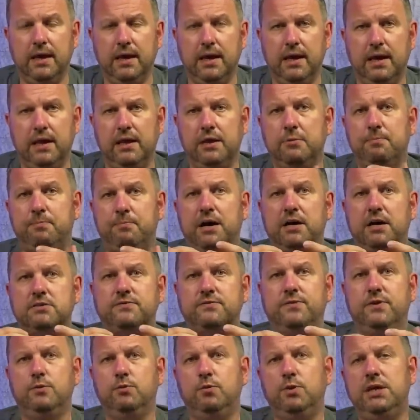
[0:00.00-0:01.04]
In the past
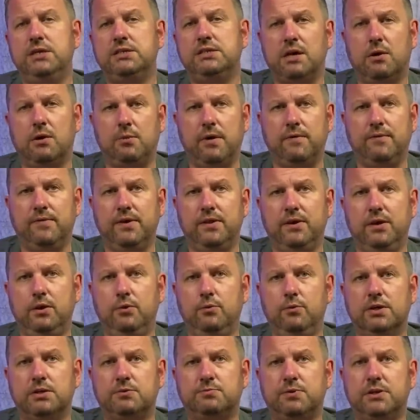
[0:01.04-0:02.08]
few weeks, however, the
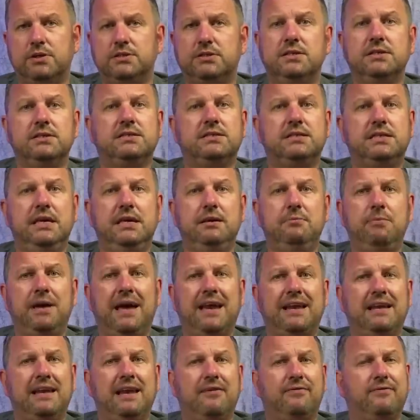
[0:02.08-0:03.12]
US president's team
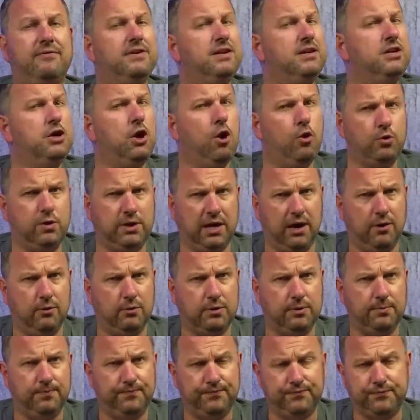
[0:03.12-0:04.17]
had left no doubt
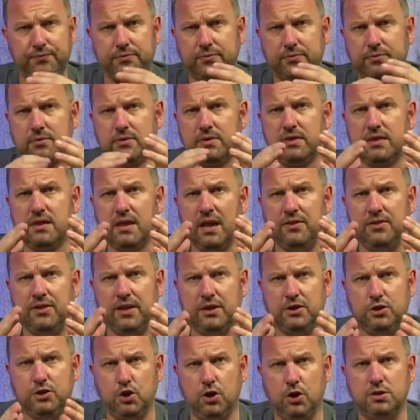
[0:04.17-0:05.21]

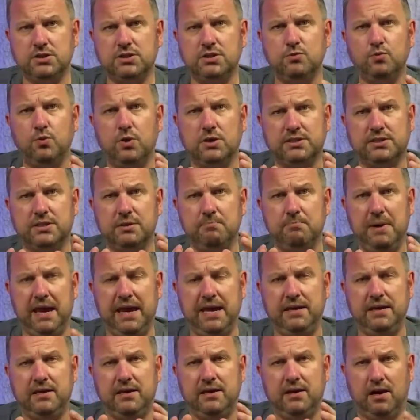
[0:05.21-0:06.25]
that Johnson was the
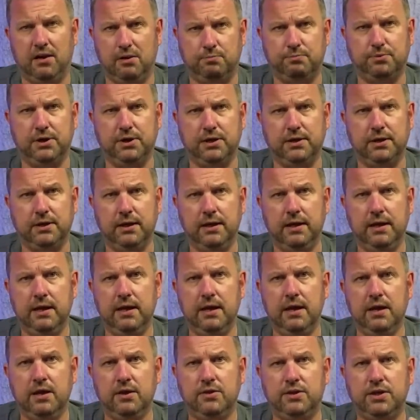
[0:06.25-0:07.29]
main culprit.
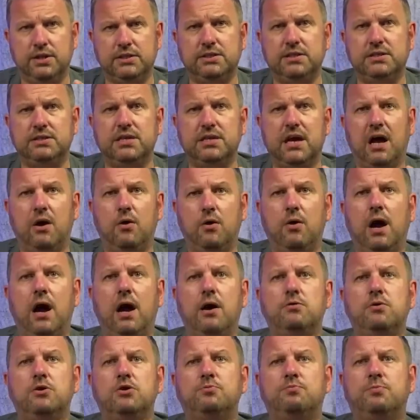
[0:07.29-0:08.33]
This is how
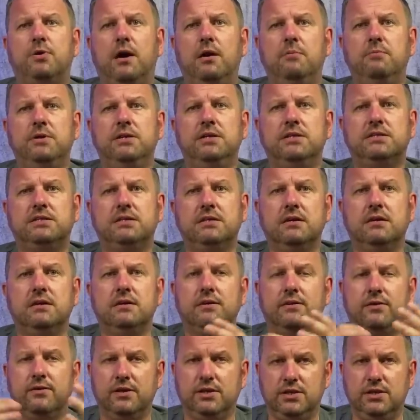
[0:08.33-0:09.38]
Irish Prime Minister
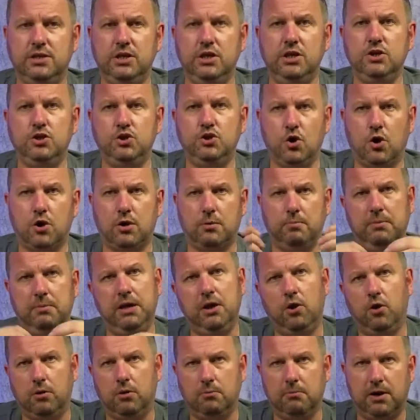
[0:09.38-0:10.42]
the Taoiseach
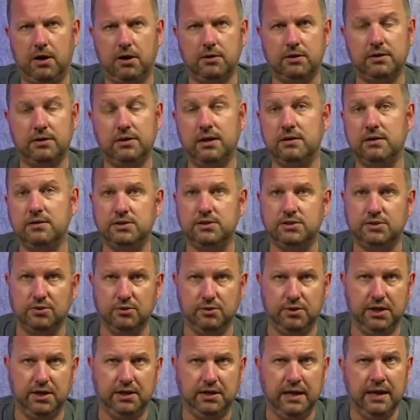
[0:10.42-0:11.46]
Micheál Martin understood
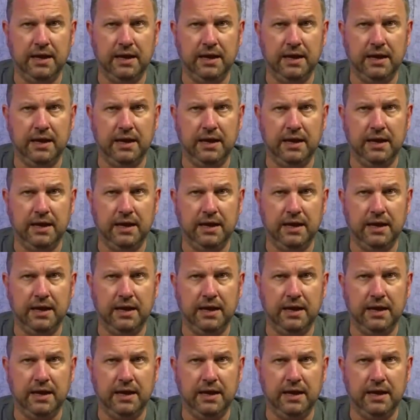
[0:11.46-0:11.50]
it.